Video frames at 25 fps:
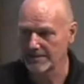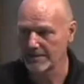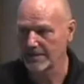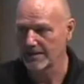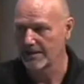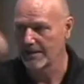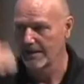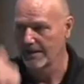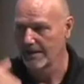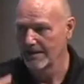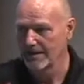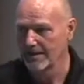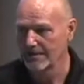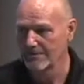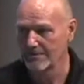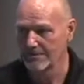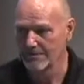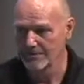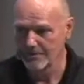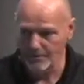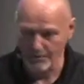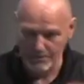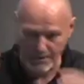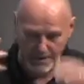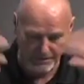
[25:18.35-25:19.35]
It
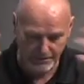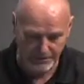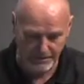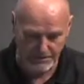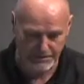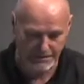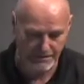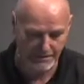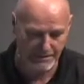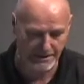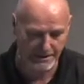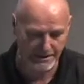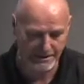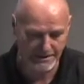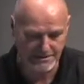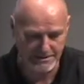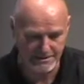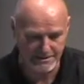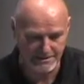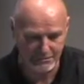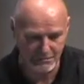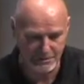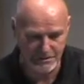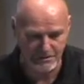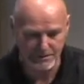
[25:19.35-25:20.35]
was a way in which you could
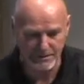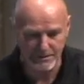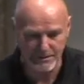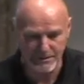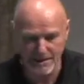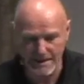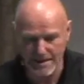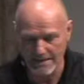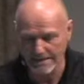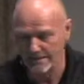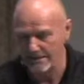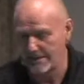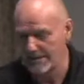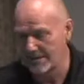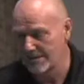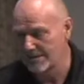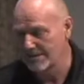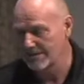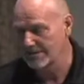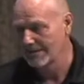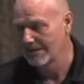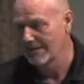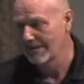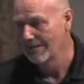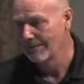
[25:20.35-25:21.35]
listen to people uh,
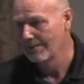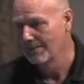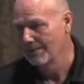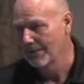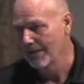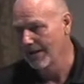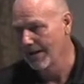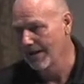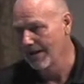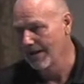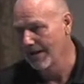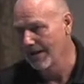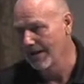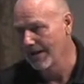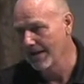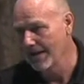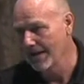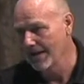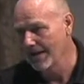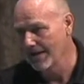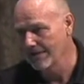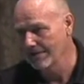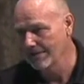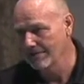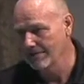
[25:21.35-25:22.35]
teach. Uh,
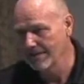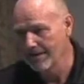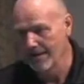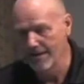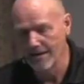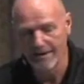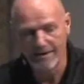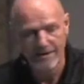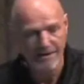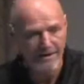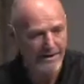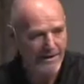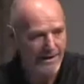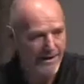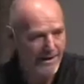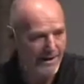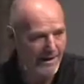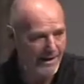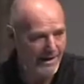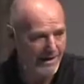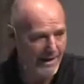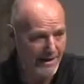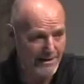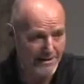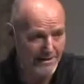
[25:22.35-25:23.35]
and uh,
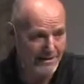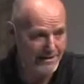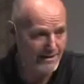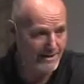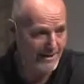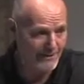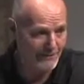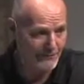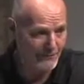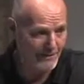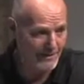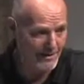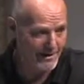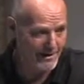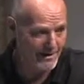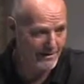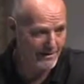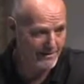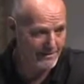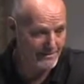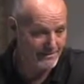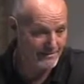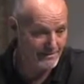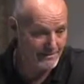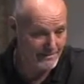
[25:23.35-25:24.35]
and I did that for
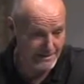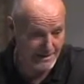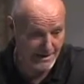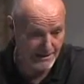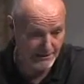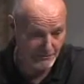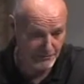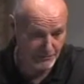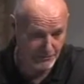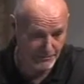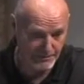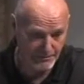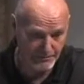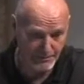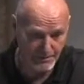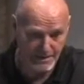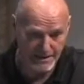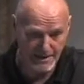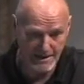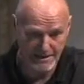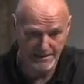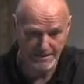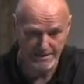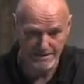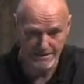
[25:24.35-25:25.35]
years. I mean, this guy with three
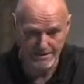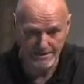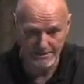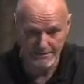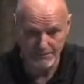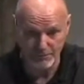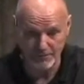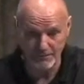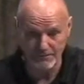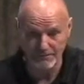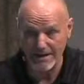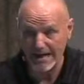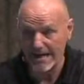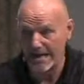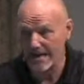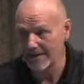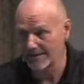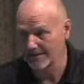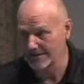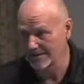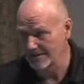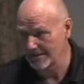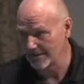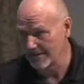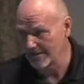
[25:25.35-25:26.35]
PhDs, what have I
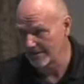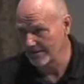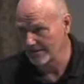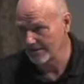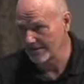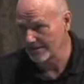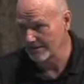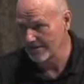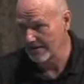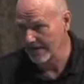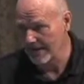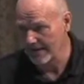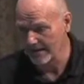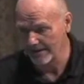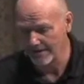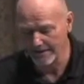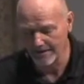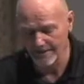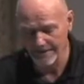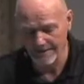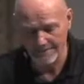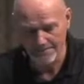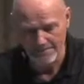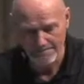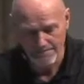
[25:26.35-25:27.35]
got to say to this guy, you
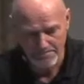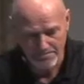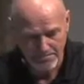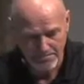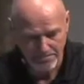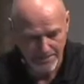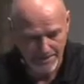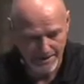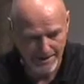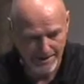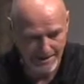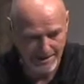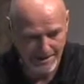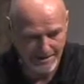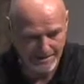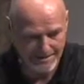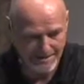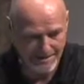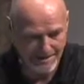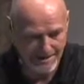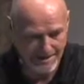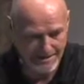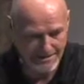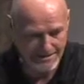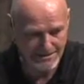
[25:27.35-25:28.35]
know? And
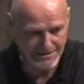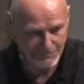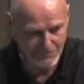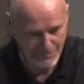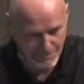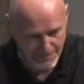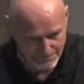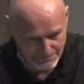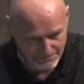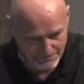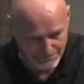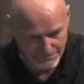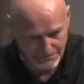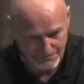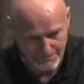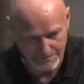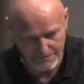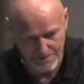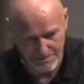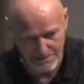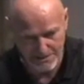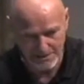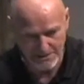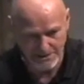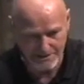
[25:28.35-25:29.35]
uh, I just want to
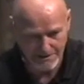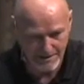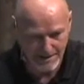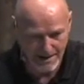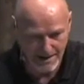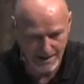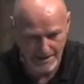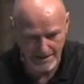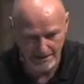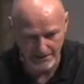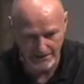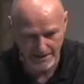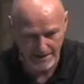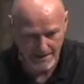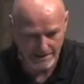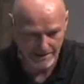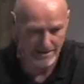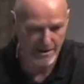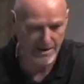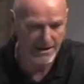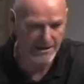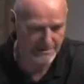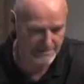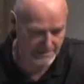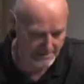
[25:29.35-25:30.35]
make sure I don't get
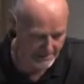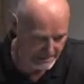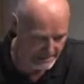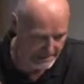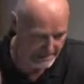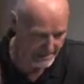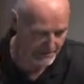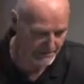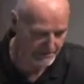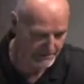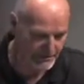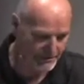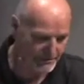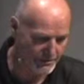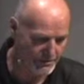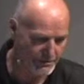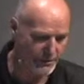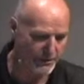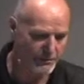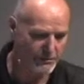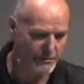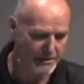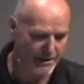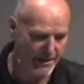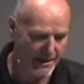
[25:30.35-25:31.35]
lost getting to his
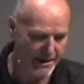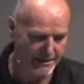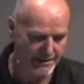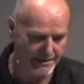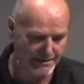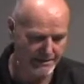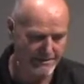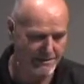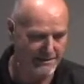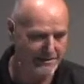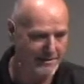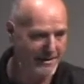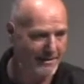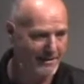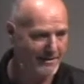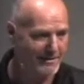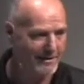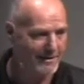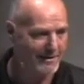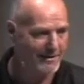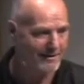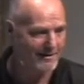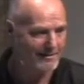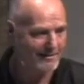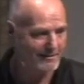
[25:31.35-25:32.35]
hotel. That was the,
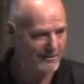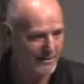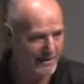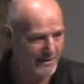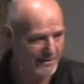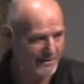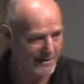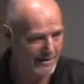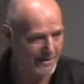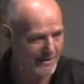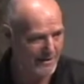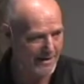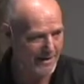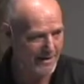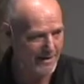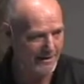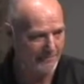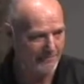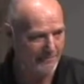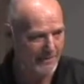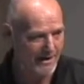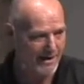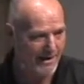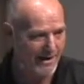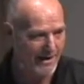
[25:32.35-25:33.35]
the, the big thing there.